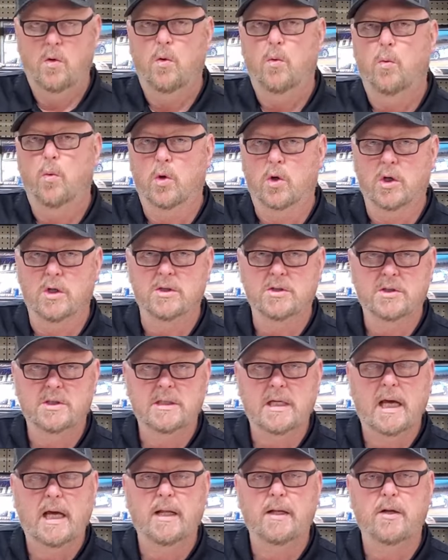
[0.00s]
we're going to
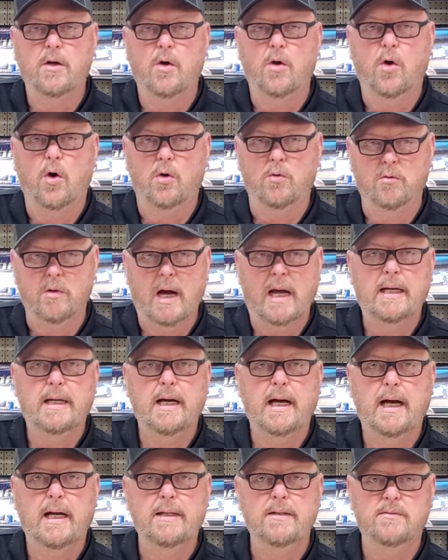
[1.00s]
set our ride
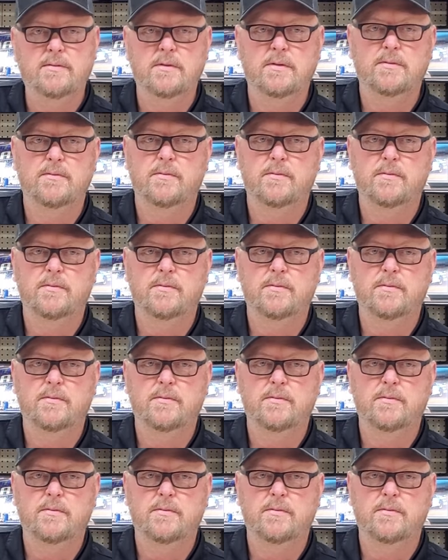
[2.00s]
height